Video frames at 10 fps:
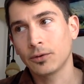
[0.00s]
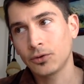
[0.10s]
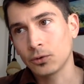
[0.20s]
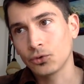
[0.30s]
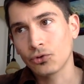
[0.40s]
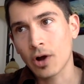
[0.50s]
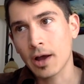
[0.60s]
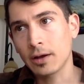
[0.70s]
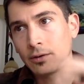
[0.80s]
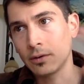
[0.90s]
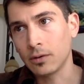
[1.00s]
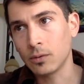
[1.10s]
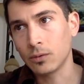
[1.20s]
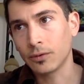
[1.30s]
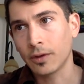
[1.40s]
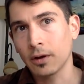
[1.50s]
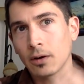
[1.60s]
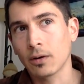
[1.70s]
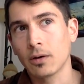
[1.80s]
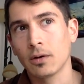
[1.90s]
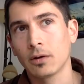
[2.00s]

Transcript: still trying to use their